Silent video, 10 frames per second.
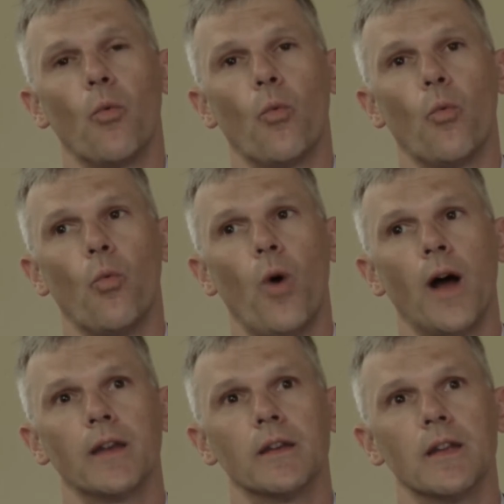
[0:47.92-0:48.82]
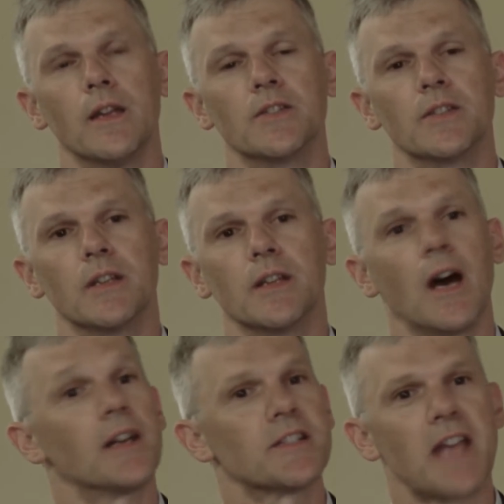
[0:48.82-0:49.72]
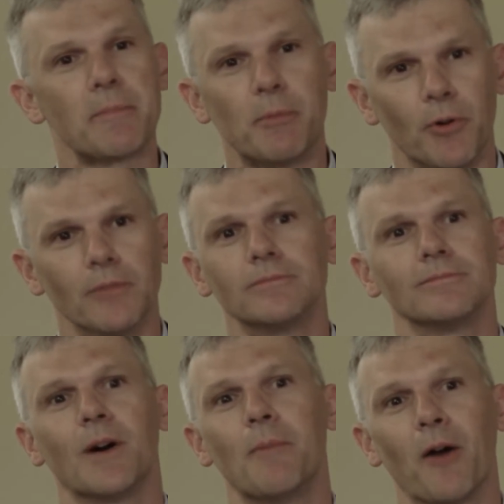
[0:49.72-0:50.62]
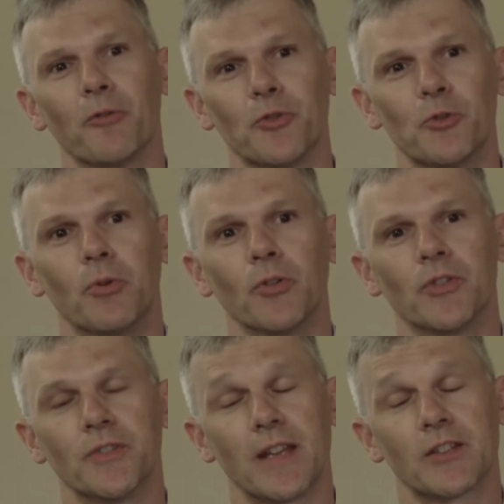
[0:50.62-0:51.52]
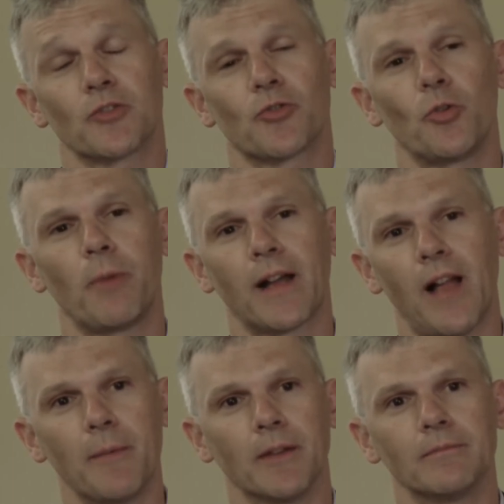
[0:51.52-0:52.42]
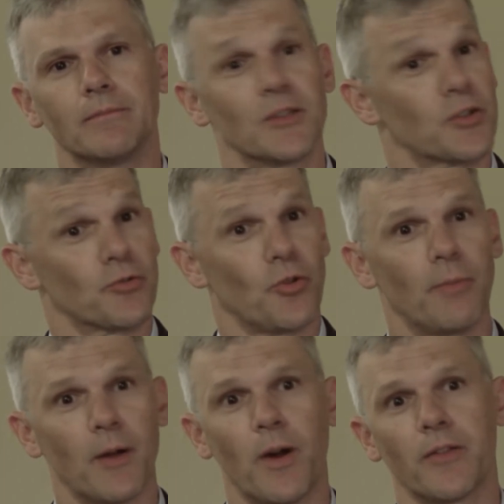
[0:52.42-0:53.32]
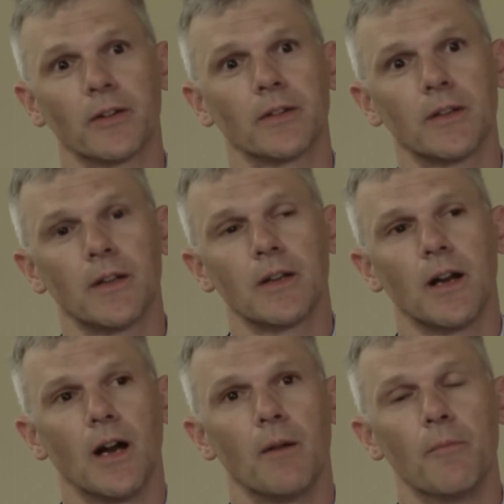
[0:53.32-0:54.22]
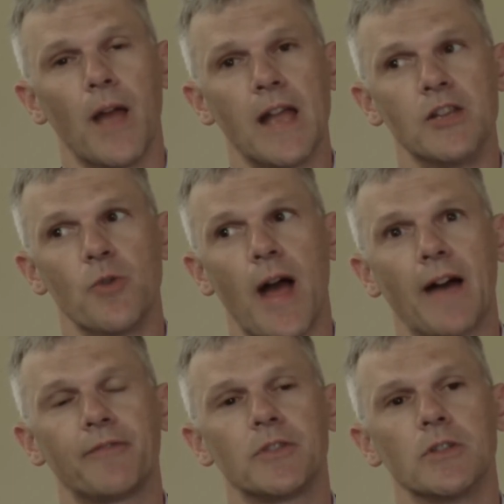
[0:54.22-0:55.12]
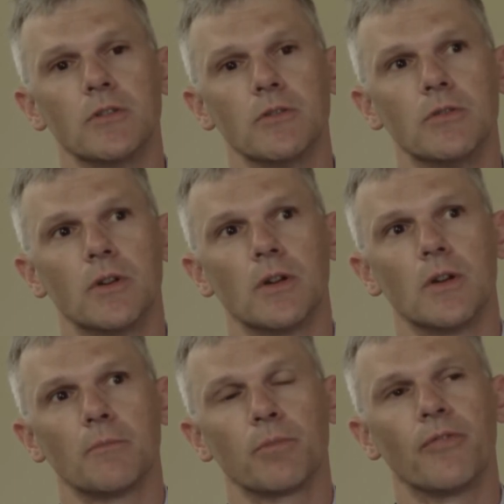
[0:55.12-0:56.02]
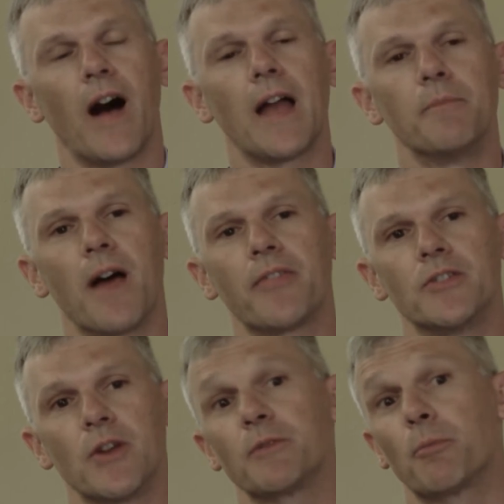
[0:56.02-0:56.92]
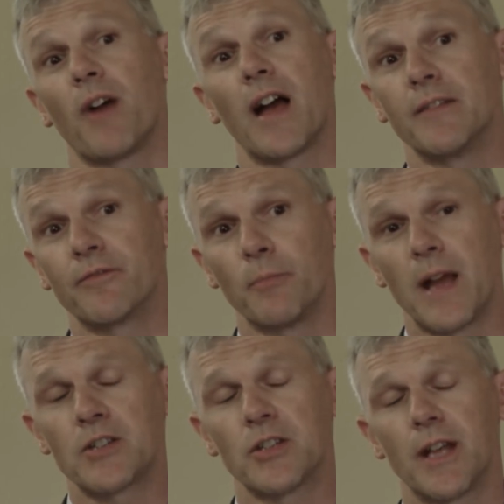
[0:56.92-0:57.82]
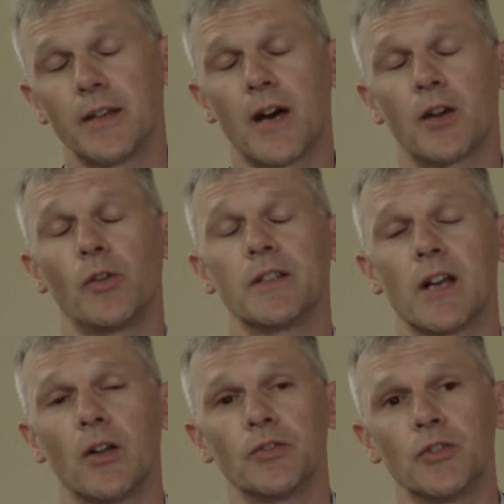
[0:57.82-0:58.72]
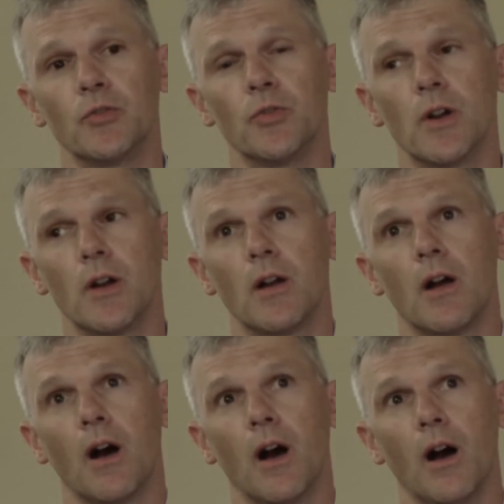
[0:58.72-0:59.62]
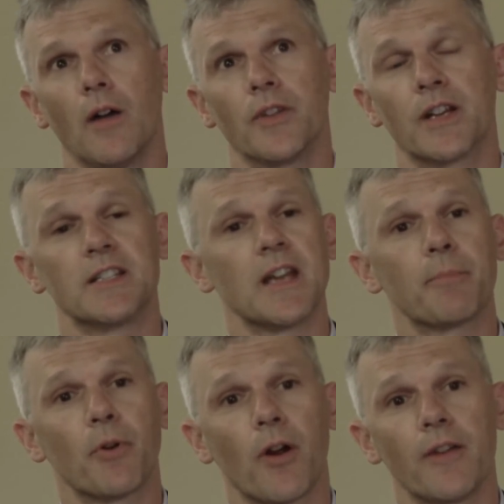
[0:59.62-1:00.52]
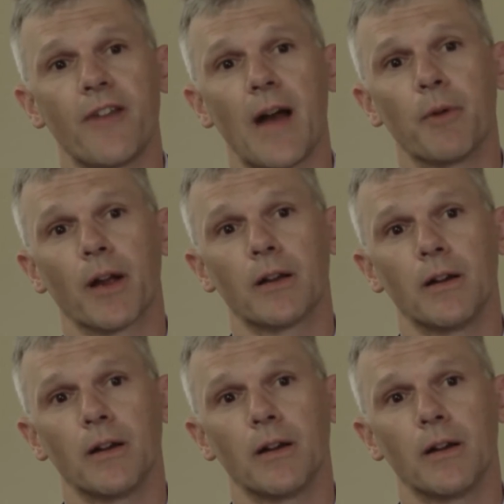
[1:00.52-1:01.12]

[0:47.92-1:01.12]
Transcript: what is unescapable about renewables is that it's controlled by climate, it's controlled by weather. Um, and you have to provide methods, you have to provide information that not only tells you uh, the contemporary fabric